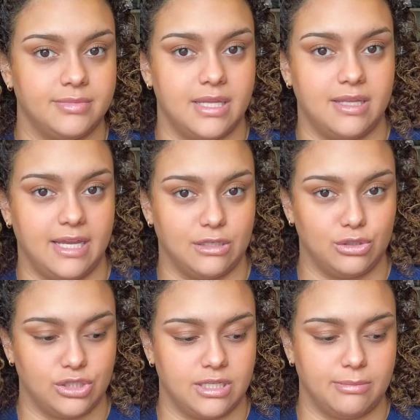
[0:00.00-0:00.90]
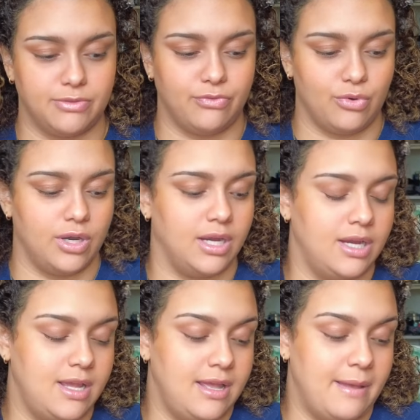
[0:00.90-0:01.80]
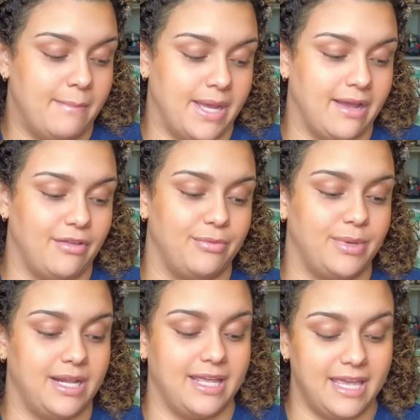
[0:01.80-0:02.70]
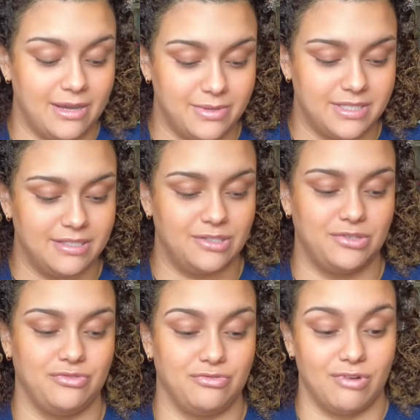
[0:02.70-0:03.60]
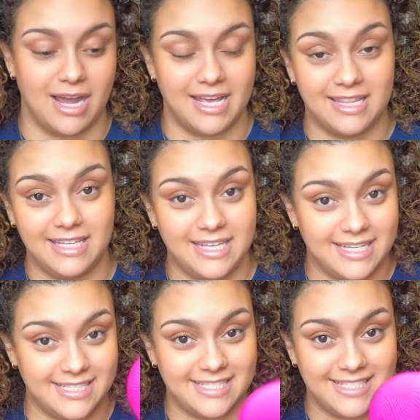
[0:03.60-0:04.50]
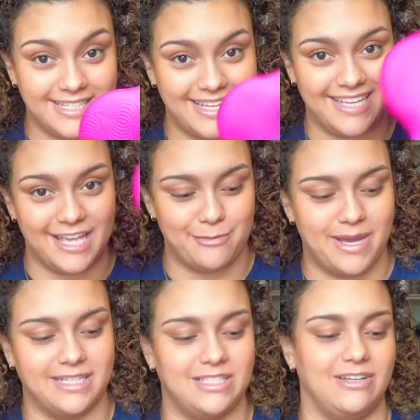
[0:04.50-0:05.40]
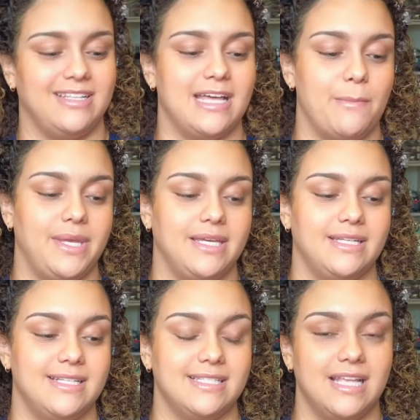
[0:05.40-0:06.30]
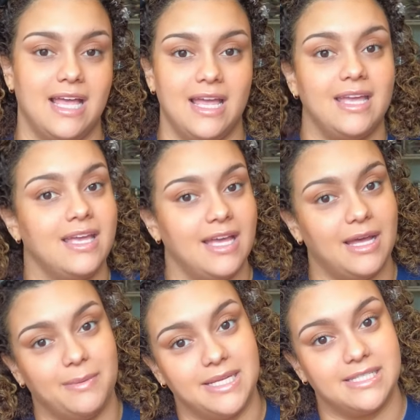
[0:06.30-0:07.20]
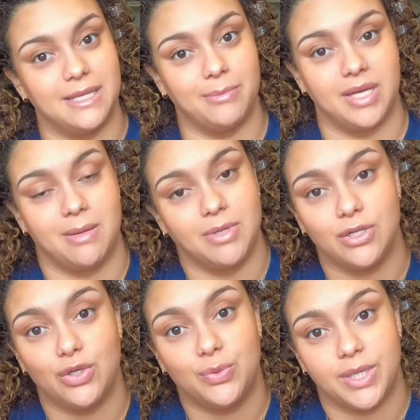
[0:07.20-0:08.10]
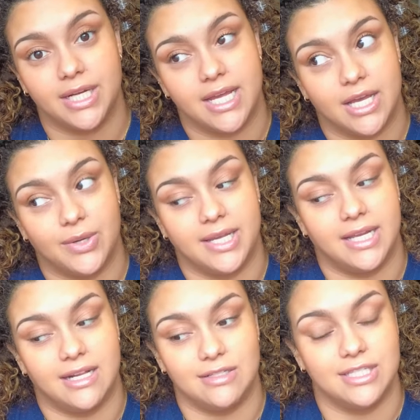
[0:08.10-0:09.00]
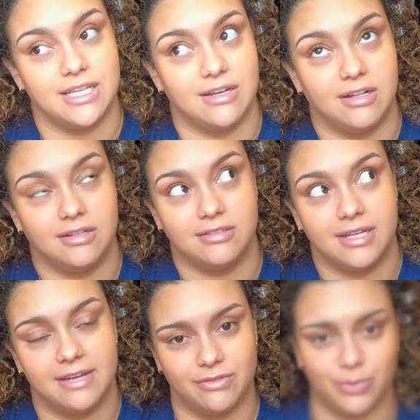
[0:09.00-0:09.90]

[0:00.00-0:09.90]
the extra steps for my health, but I can't wait to try these and get back to y'all on that, because amazing. But I'm gonna go to work now and I'll see y'all after